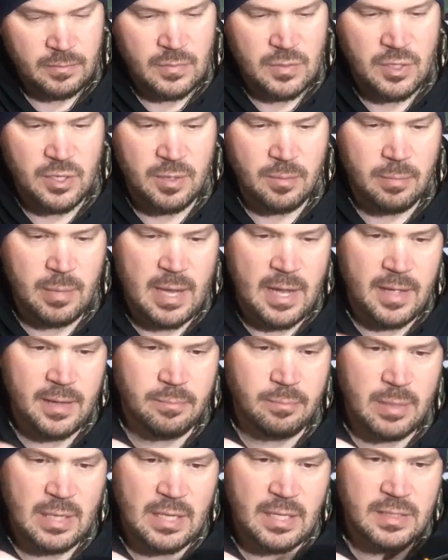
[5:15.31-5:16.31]
You can buy
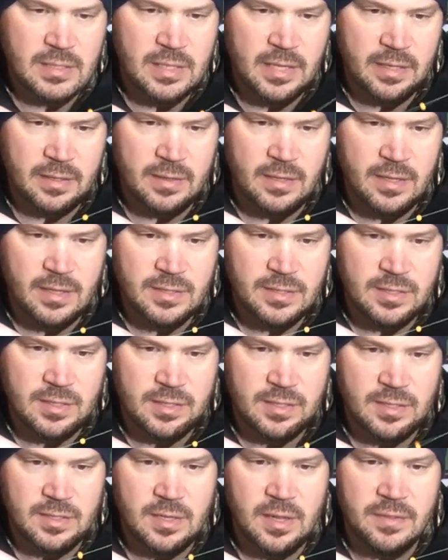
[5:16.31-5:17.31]
beads like this.
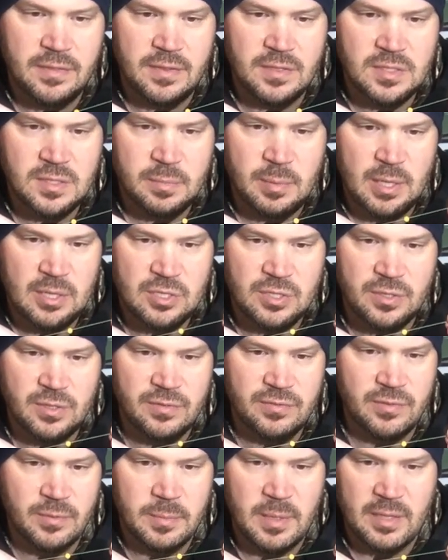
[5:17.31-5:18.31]
This is nothing
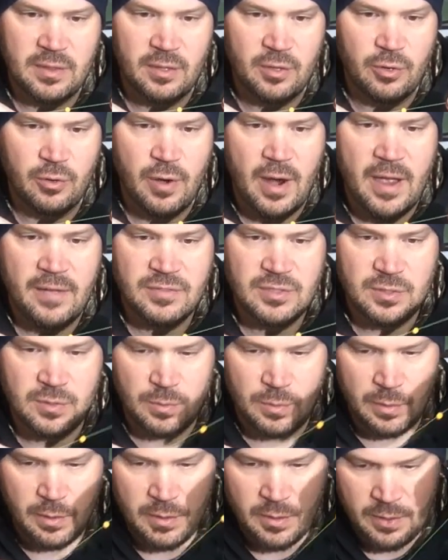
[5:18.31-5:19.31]
special, from like the craft
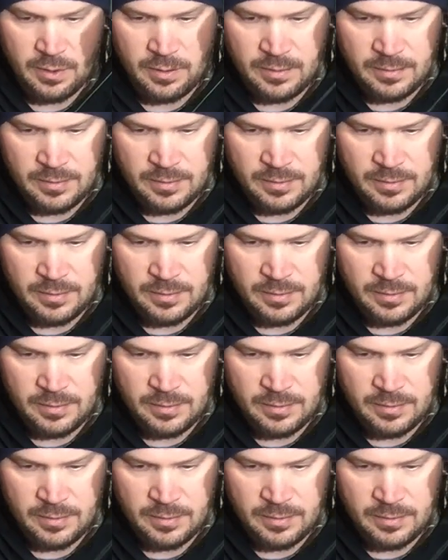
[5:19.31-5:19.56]
store.